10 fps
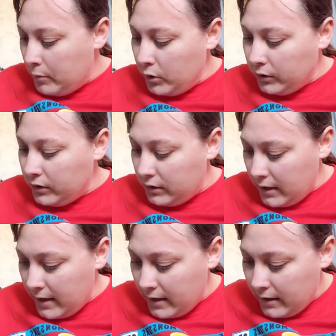
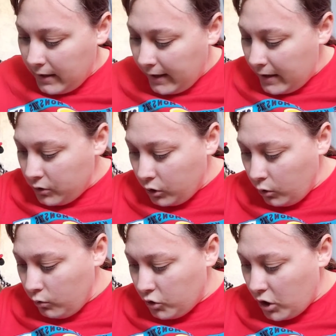books, and I got
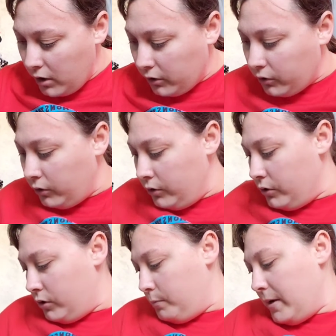2
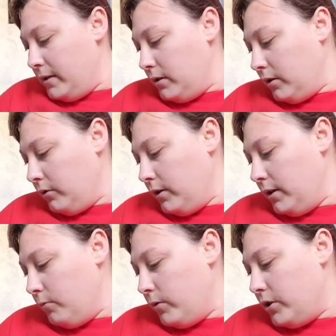chunkers basically,